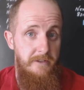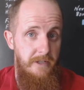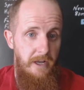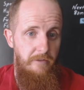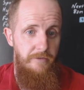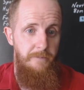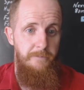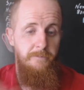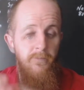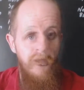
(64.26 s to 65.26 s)
big as love.
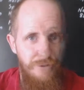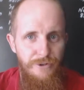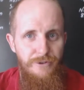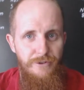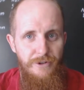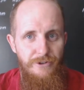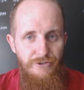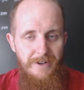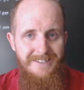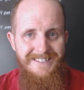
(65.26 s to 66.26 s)
The way I view
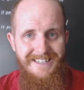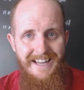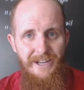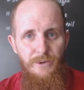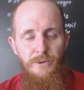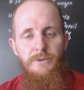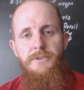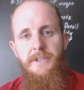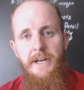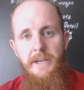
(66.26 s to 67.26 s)
trust today all
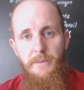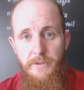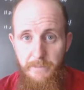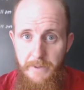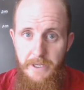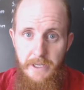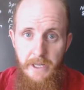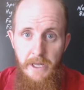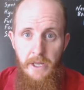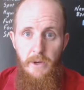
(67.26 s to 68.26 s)
started with
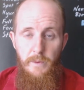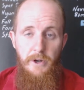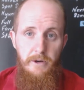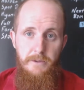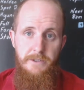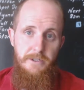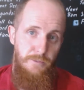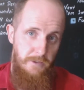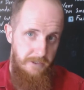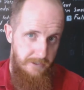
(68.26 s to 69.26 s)
me when I was a
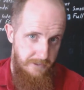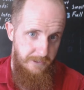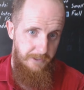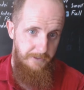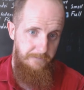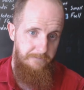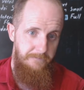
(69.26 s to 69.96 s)
sweet 16.